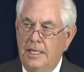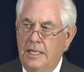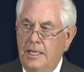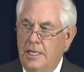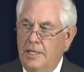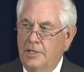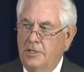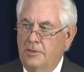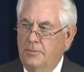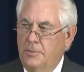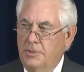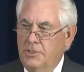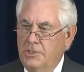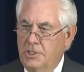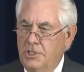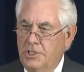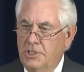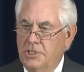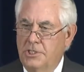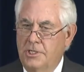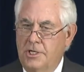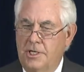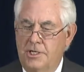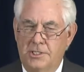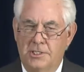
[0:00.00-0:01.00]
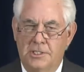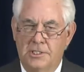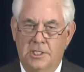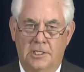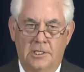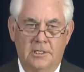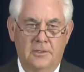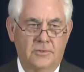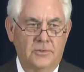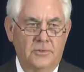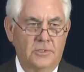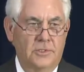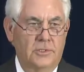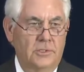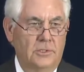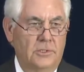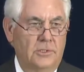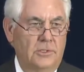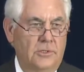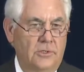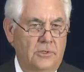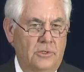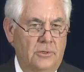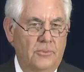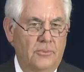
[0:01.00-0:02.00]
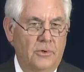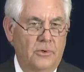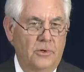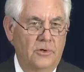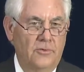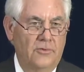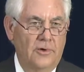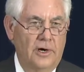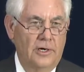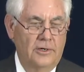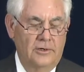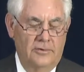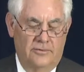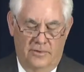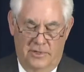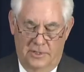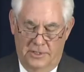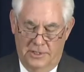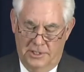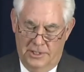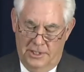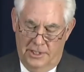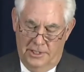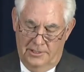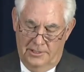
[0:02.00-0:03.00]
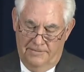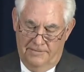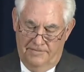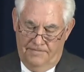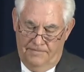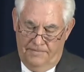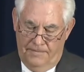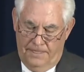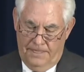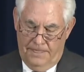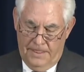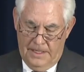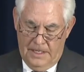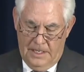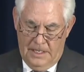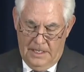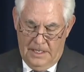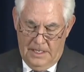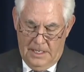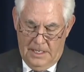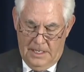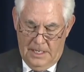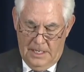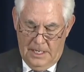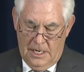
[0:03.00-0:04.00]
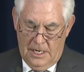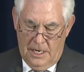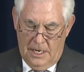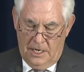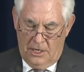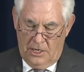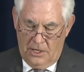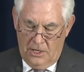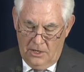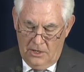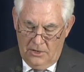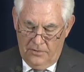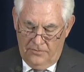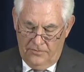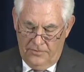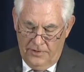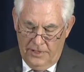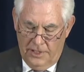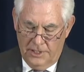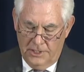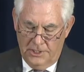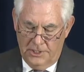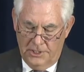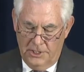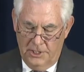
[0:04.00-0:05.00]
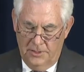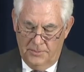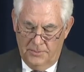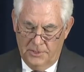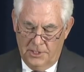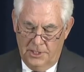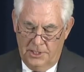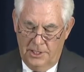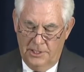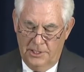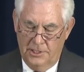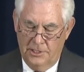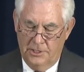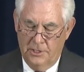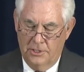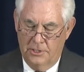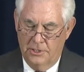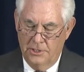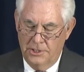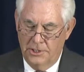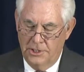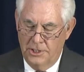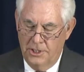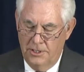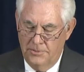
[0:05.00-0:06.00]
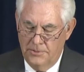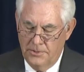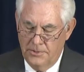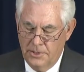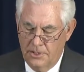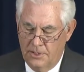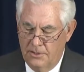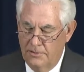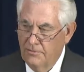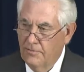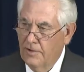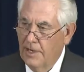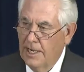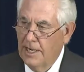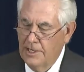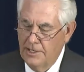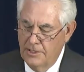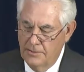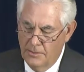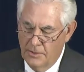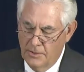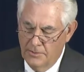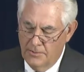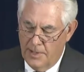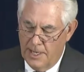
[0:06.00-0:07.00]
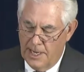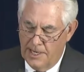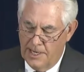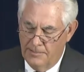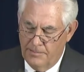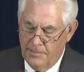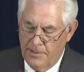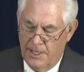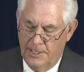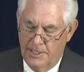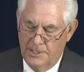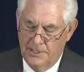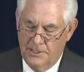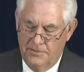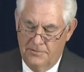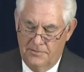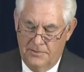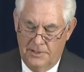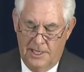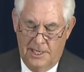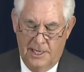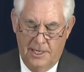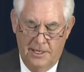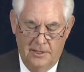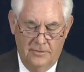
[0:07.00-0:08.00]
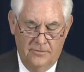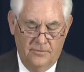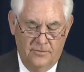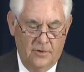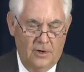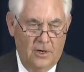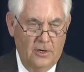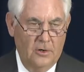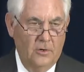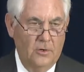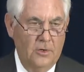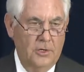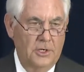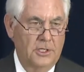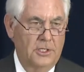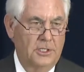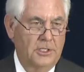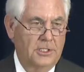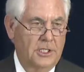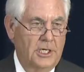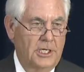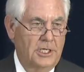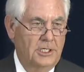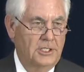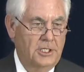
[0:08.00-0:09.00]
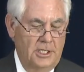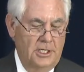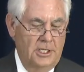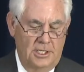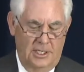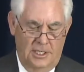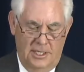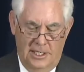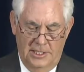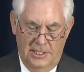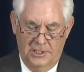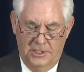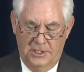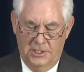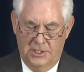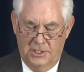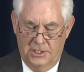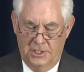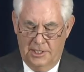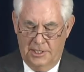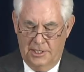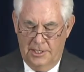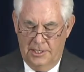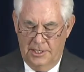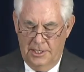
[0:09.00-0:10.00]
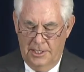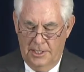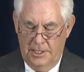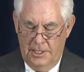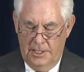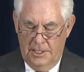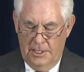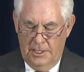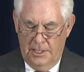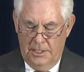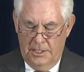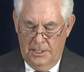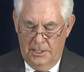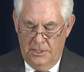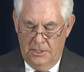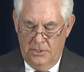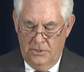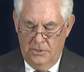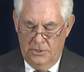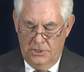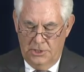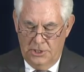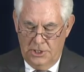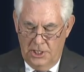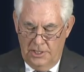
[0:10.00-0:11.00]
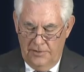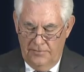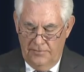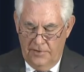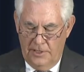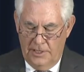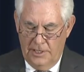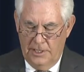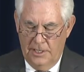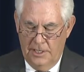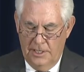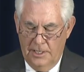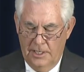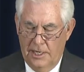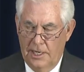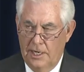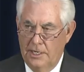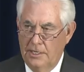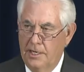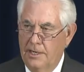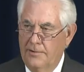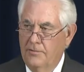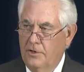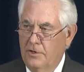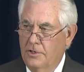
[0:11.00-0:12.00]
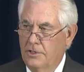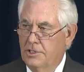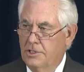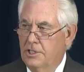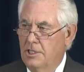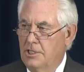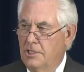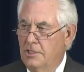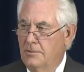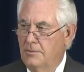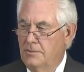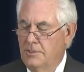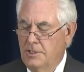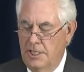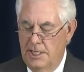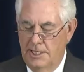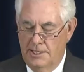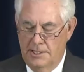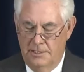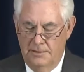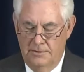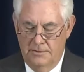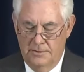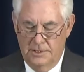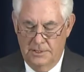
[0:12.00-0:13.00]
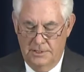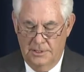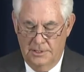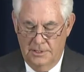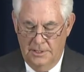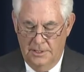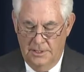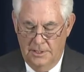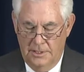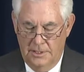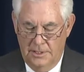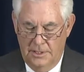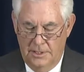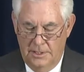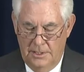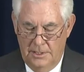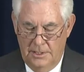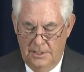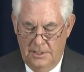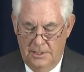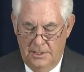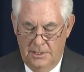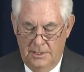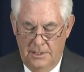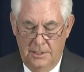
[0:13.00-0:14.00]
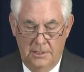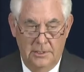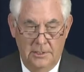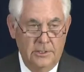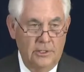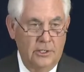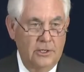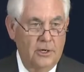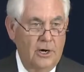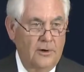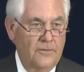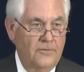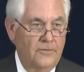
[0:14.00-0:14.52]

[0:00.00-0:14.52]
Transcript: and to position ourselves to improve our diversity. Our current fellowships and internships are valuable pipelines of talent for our organization and necessary to achieving our diversity objectives. You're our